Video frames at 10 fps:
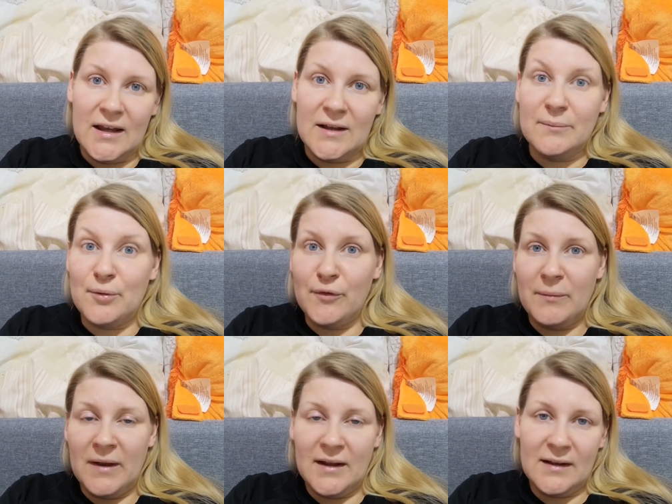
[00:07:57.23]

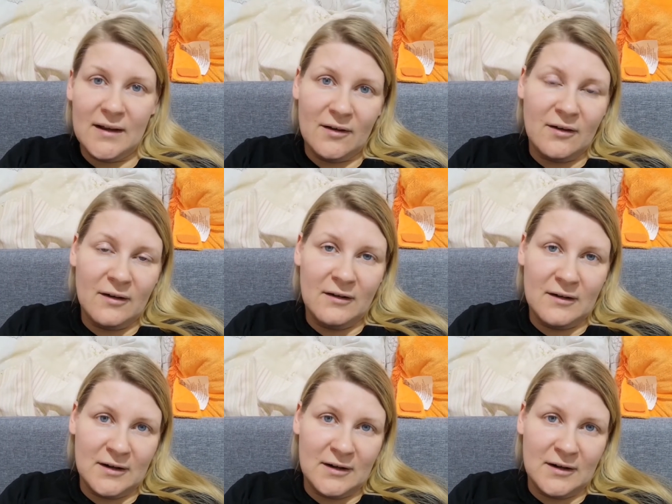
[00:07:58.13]
improvement or